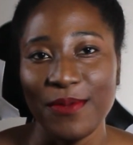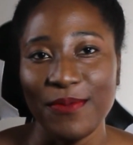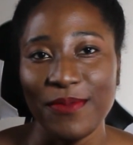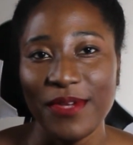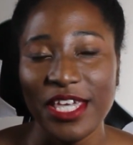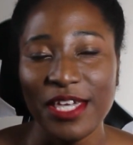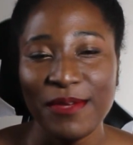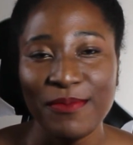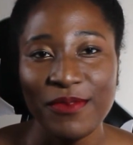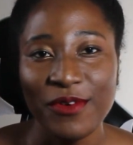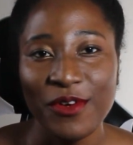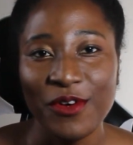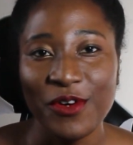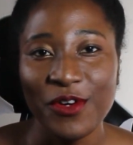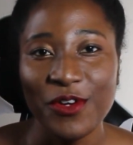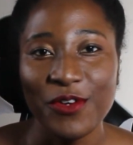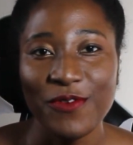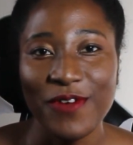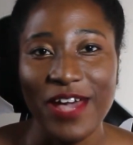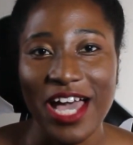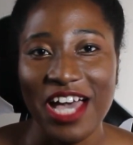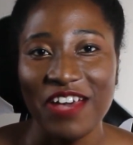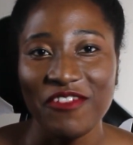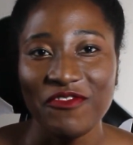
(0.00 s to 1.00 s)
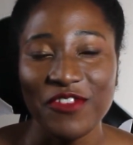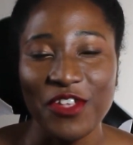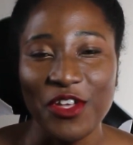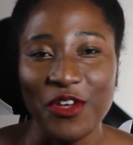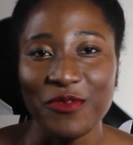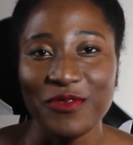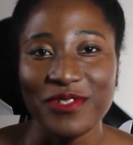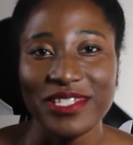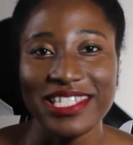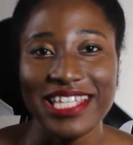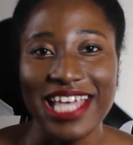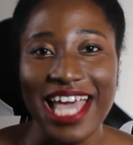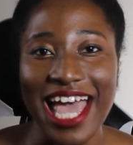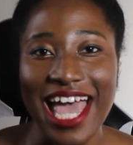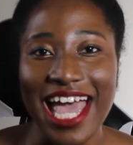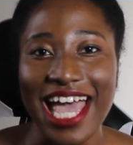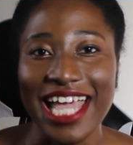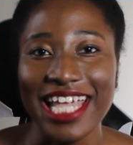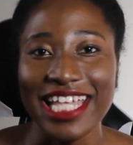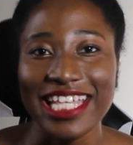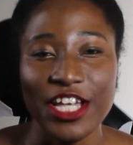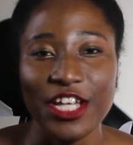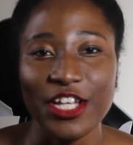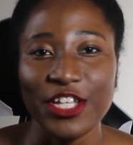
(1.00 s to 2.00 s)
People who have no
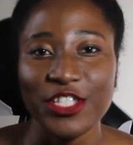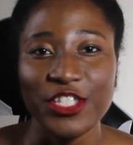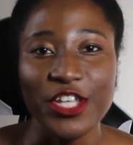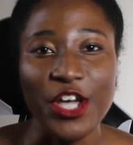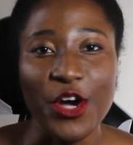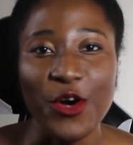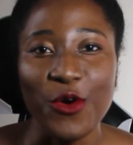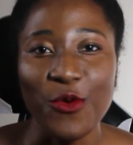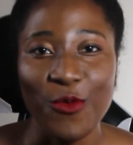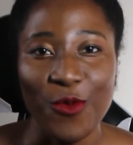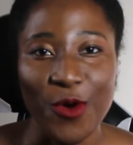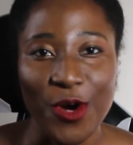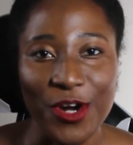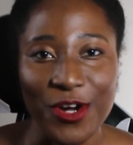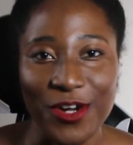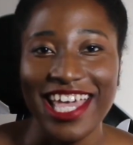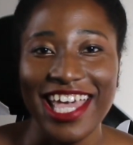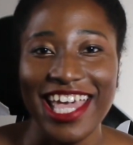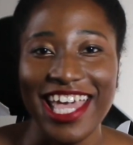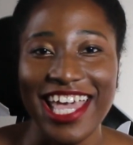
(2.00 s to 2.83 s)
debt don't work."